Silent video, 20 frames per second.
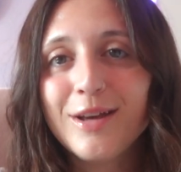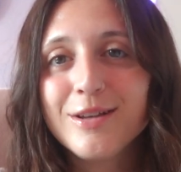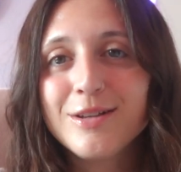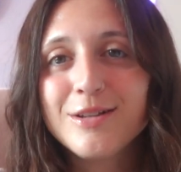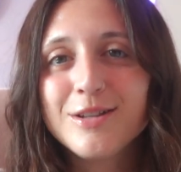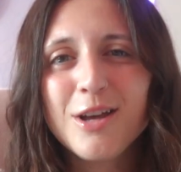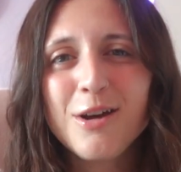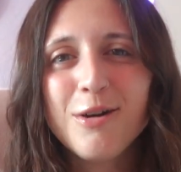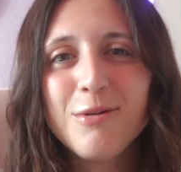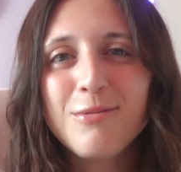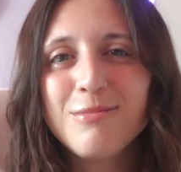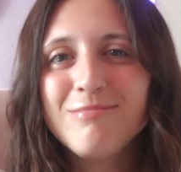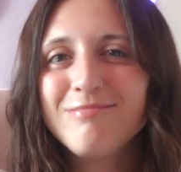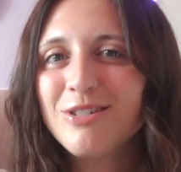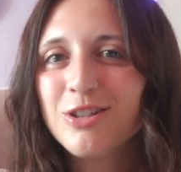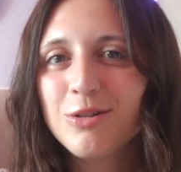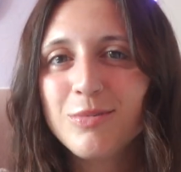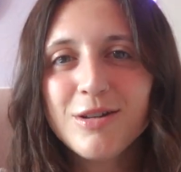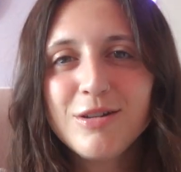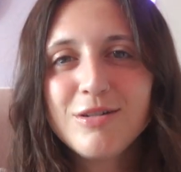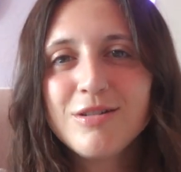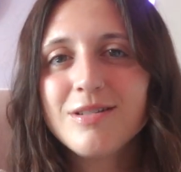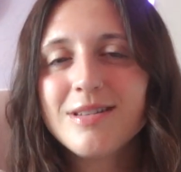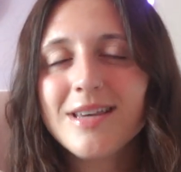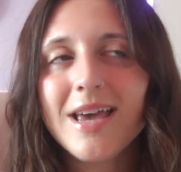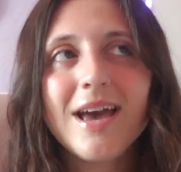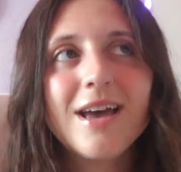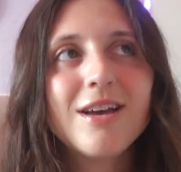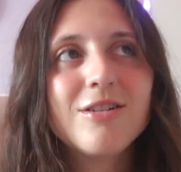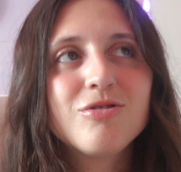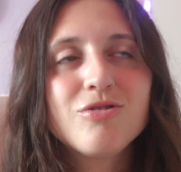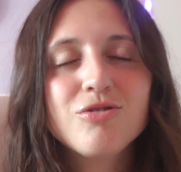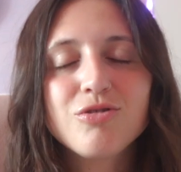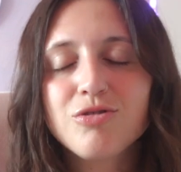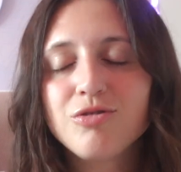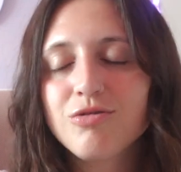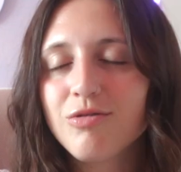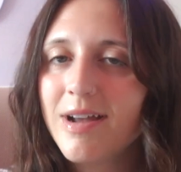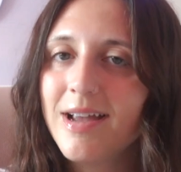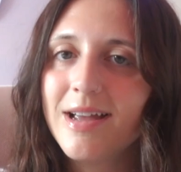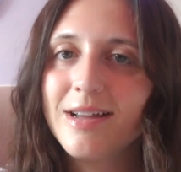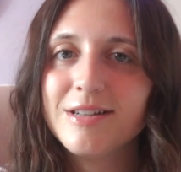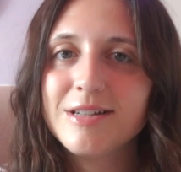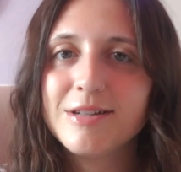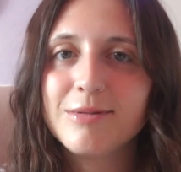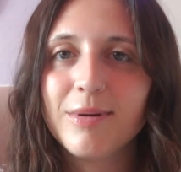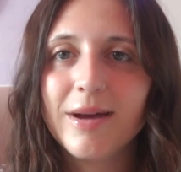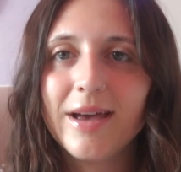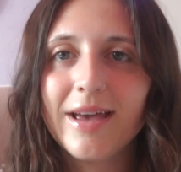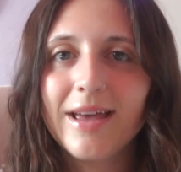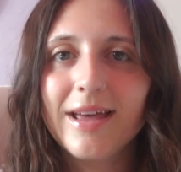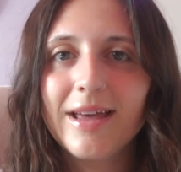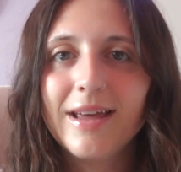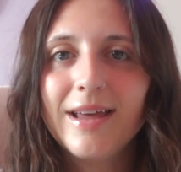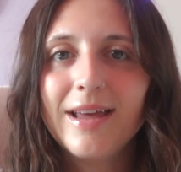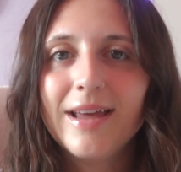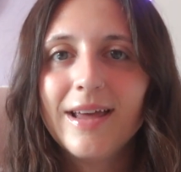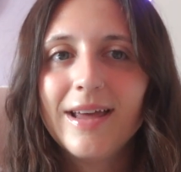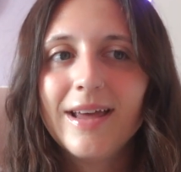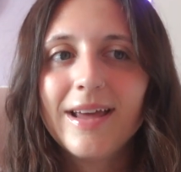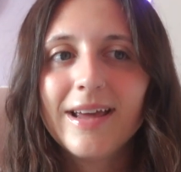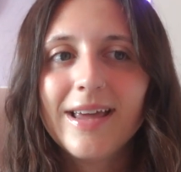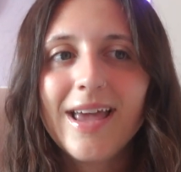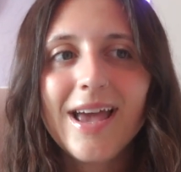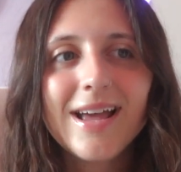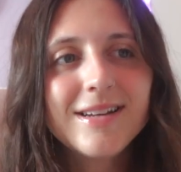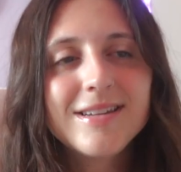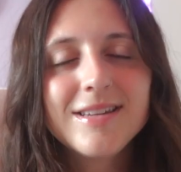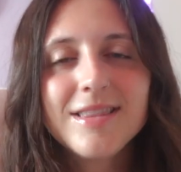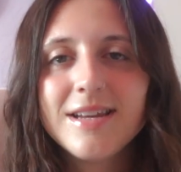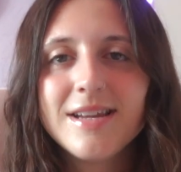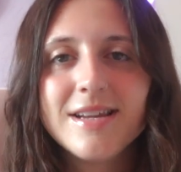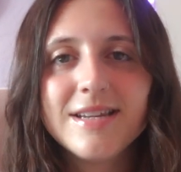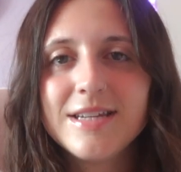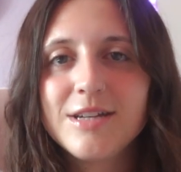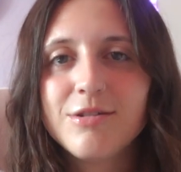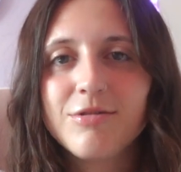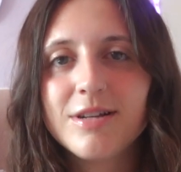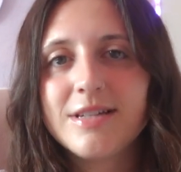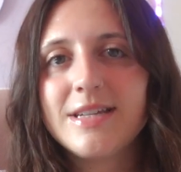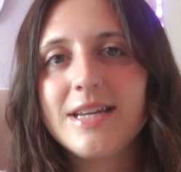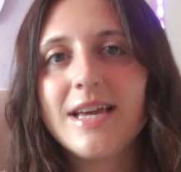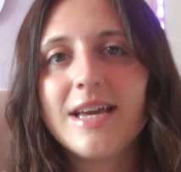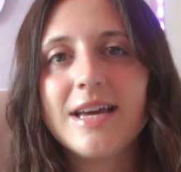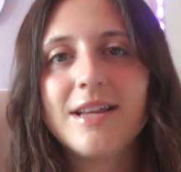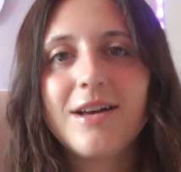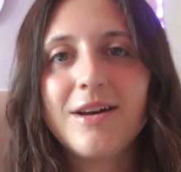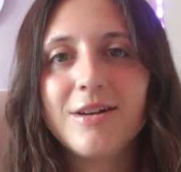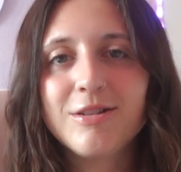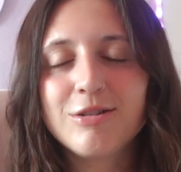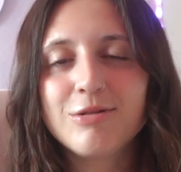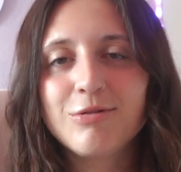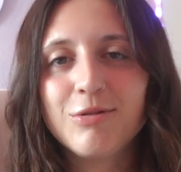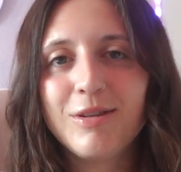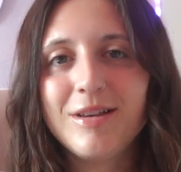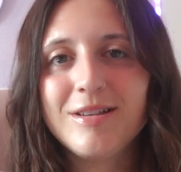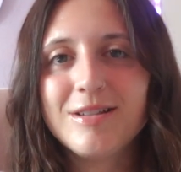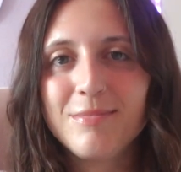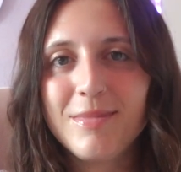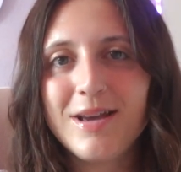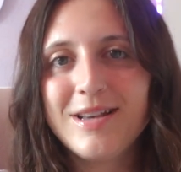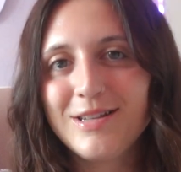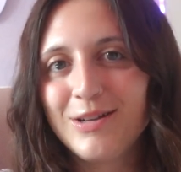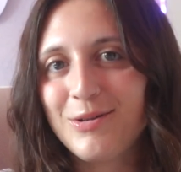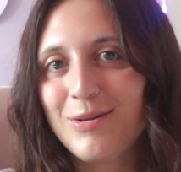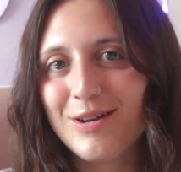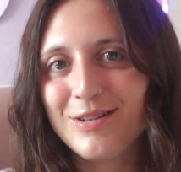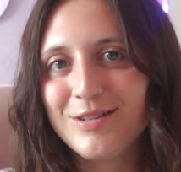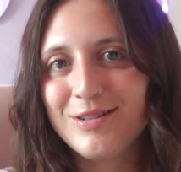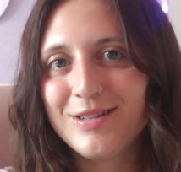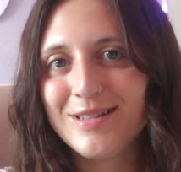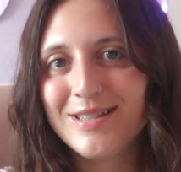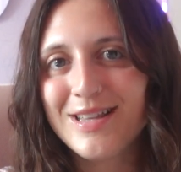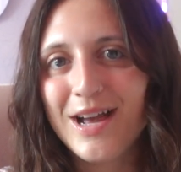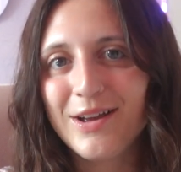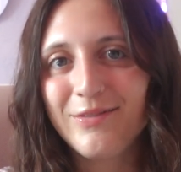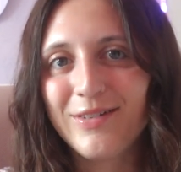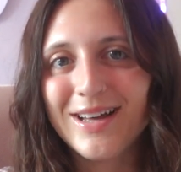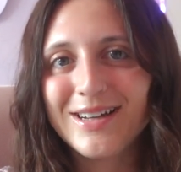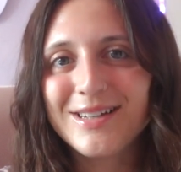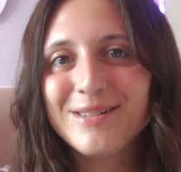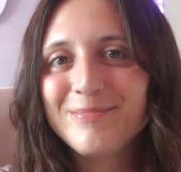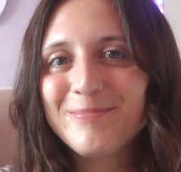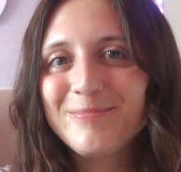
So should we just get straight into it, get into the nitty-gritty and answer all these amazing questions that I've had?